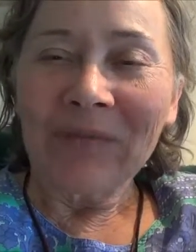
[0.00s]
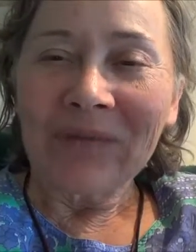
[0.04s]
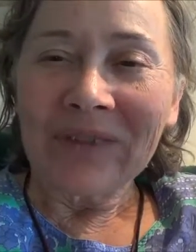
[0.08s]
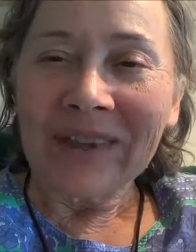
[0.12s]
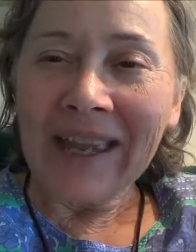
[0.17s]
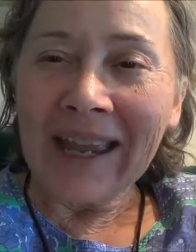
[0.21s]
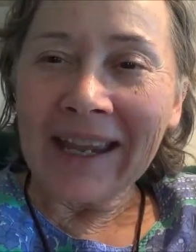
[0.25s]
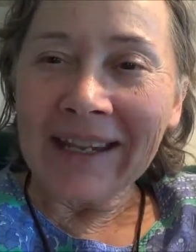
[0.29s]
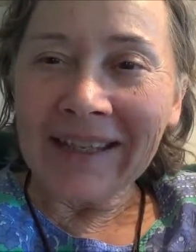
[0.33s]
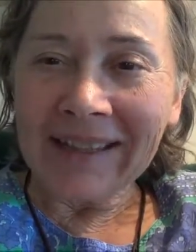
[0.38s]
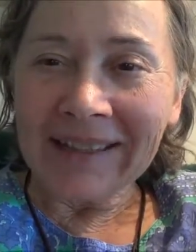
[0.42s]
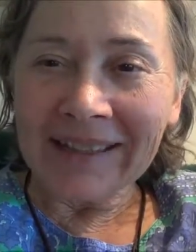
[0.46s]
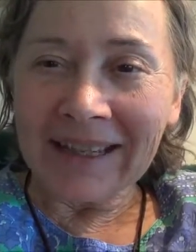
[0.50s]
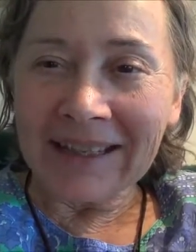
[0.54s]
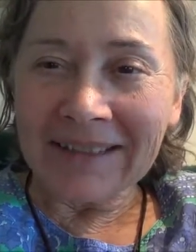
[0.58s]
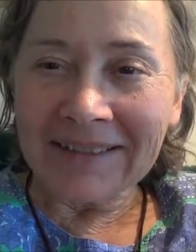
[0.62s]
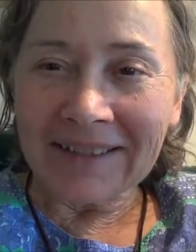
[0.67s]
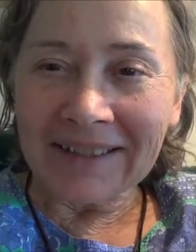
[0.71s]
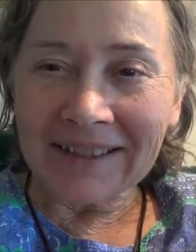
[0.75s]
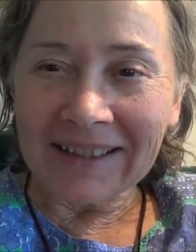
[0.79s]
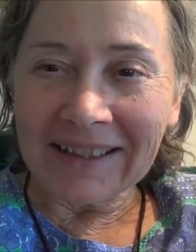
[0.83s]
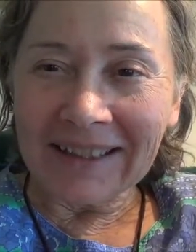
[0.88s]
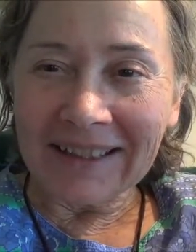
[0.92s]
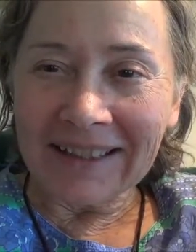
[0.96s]
take it
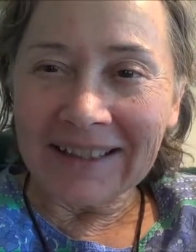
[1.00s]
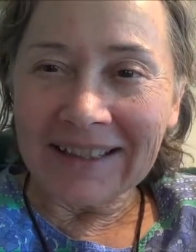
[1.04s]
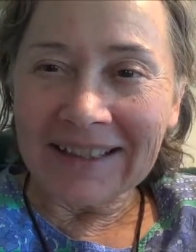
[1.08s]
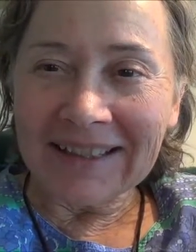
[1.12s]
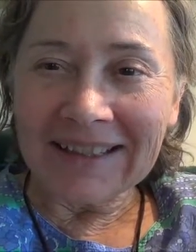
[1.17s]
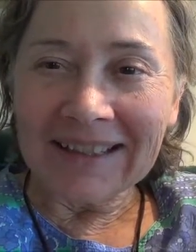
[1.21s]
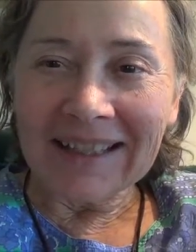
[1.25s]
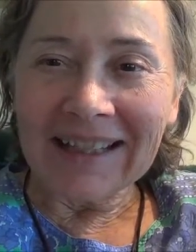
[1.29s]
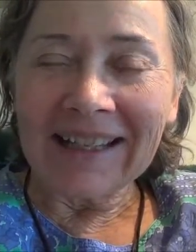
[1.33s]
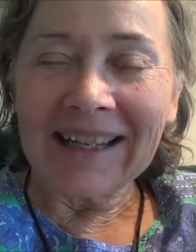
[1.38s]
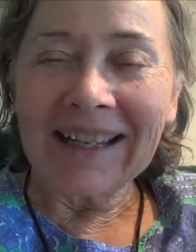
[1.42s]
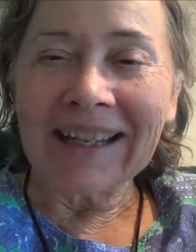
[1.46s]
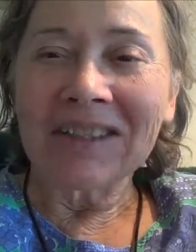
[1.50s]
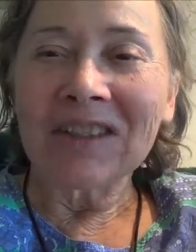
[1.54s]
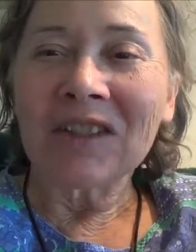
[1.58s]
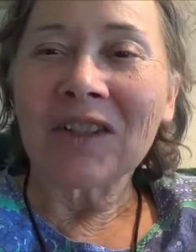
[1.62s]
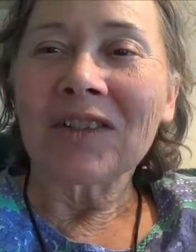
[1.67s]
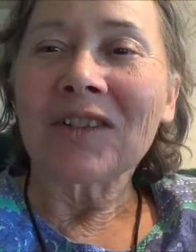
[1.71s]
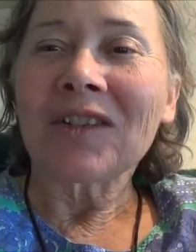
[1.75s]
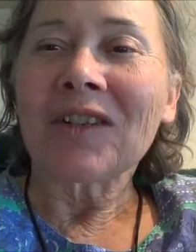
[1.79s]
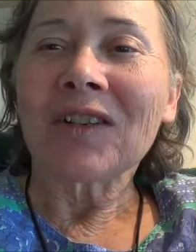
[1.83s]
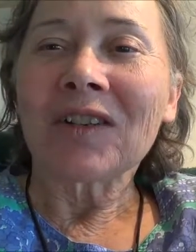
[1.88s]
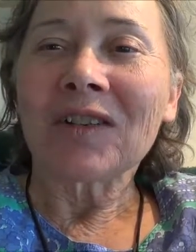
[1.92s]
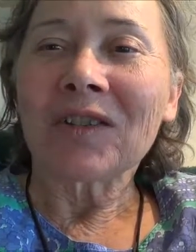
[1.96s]
as it is and
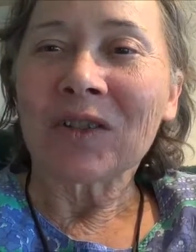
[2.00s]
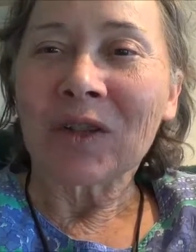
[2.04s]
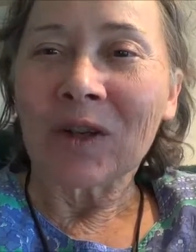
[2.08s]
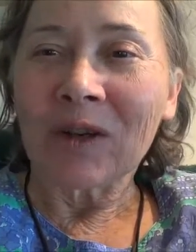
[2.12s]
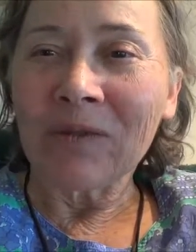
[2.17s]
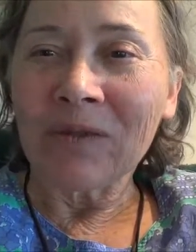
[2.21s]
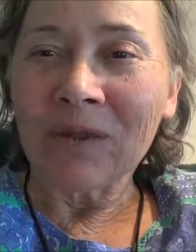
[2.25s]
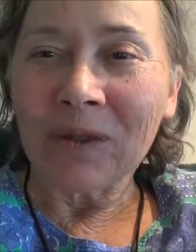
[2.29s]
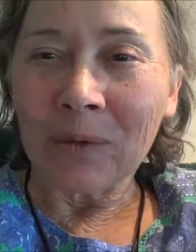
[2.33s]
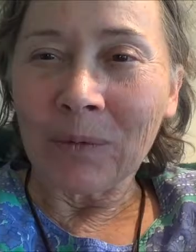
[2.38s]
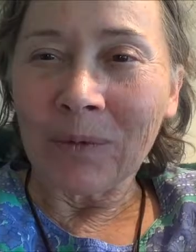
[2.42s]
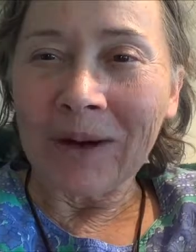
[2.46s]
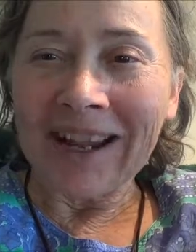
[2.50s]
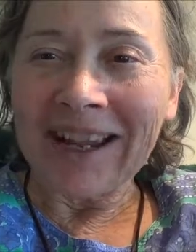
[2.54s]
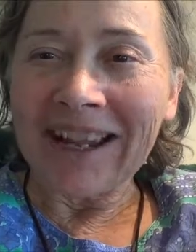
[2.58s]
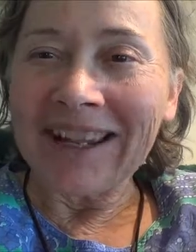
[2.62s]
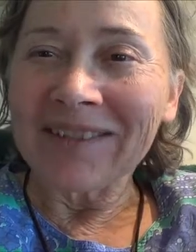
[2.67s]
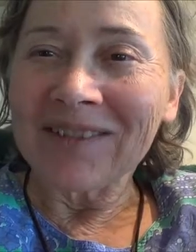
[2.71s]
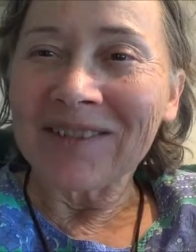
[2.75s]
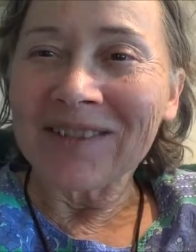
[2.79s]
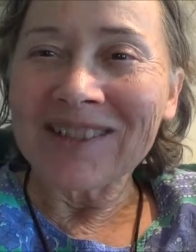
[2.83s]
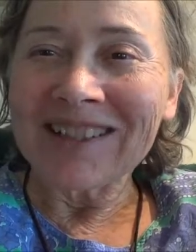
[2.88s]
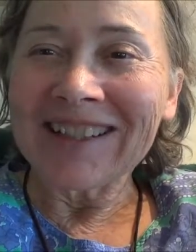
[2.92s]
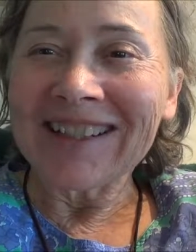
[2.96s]
just surf the
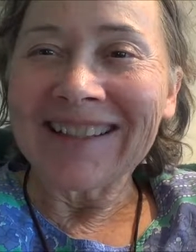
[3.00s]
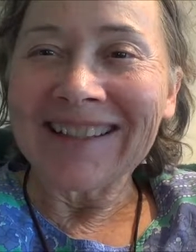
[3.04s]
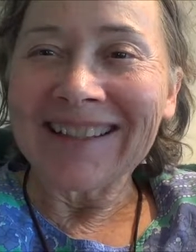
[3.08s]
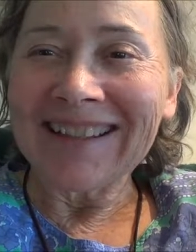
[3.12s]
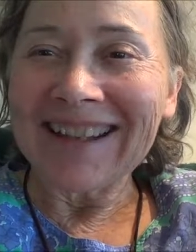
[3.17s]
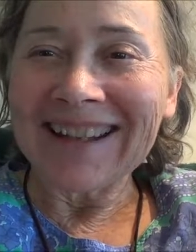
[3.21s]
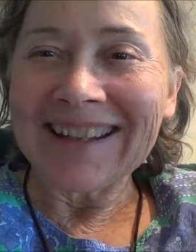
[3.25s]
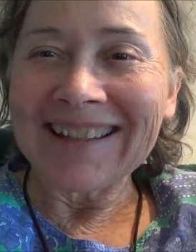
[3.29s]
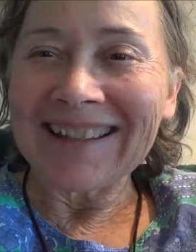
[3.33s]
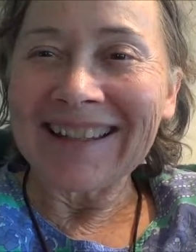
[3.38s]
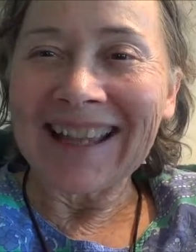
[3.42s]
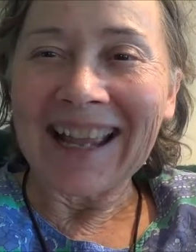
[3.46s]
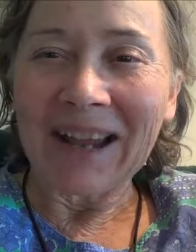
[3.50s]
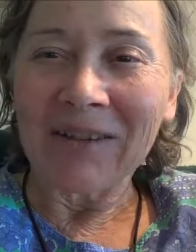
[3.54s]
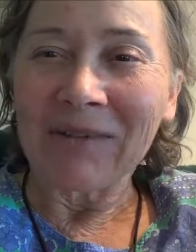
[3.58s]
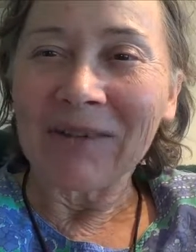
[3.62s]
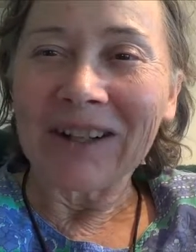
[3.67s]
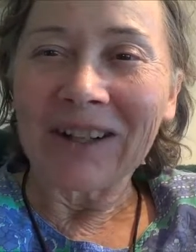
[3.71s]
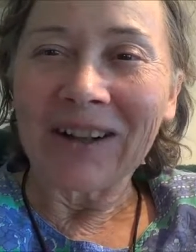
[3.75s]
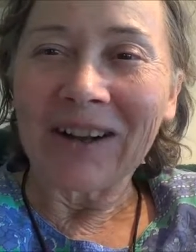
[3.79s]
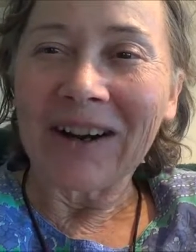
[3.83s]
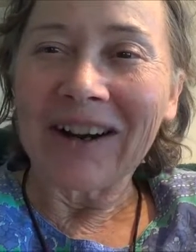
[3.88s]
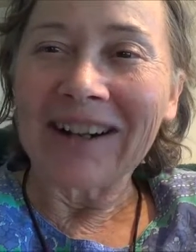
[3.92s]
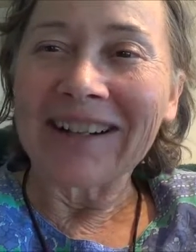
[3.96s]
waves in that
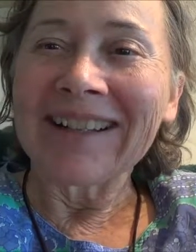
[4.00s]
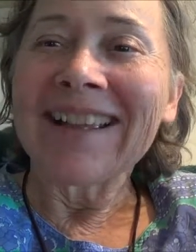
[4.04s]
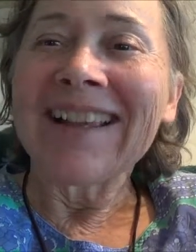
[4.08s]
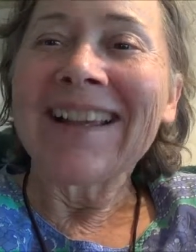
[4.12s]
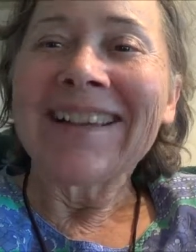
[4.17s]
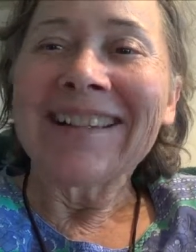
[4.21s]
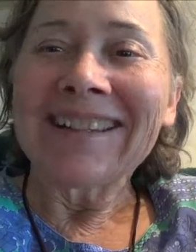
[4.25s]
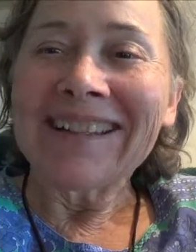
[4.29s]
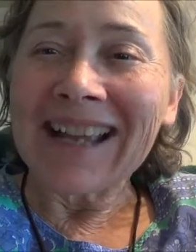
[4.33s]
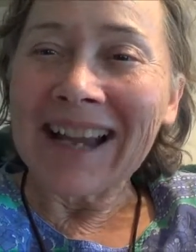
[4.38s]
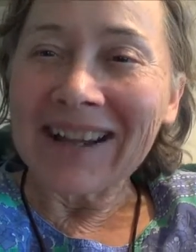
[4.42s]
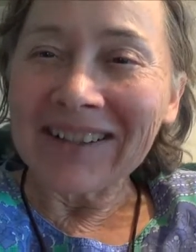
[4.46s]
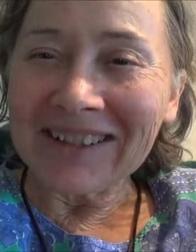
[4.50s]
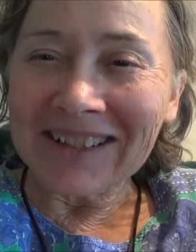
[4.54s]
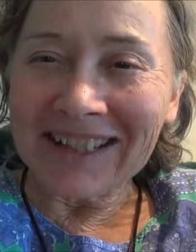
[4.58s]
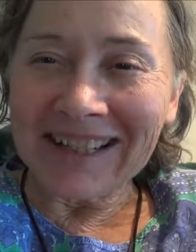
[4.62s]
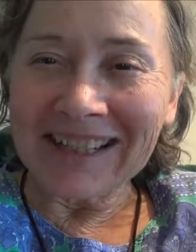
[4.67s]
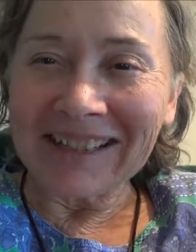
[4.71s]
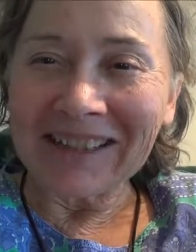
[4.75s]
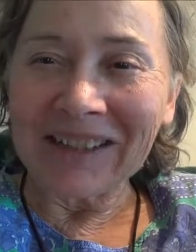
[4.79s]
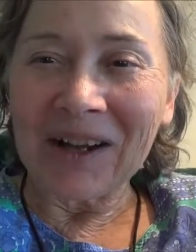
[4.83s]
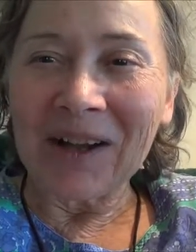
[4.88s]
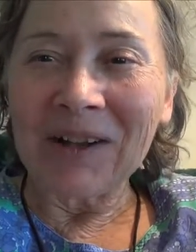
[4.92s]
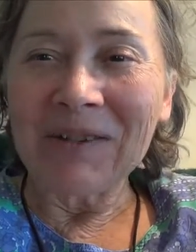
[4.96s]
regard. Now to
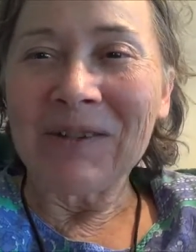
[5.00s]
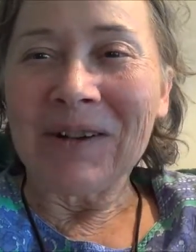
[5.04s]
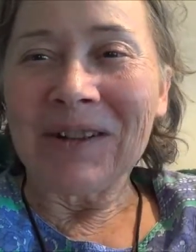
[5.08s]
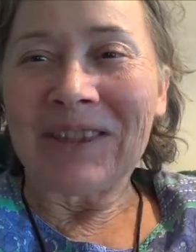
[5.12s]
get on